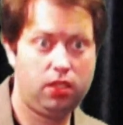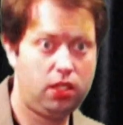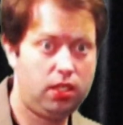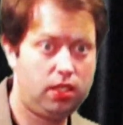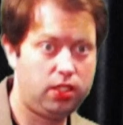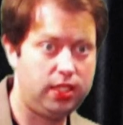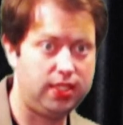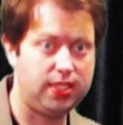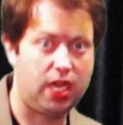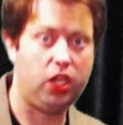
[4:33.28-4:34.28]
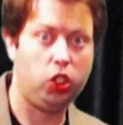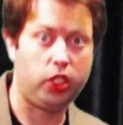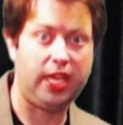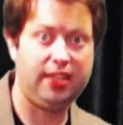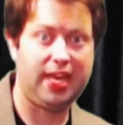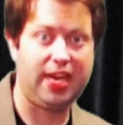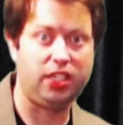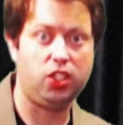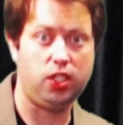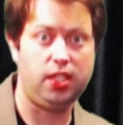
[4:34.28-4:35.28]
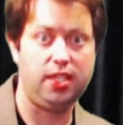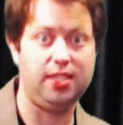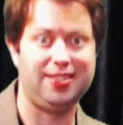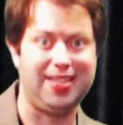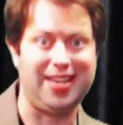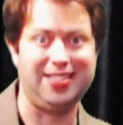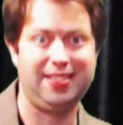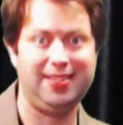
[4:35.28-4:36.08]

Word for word: she is not looking that good these days.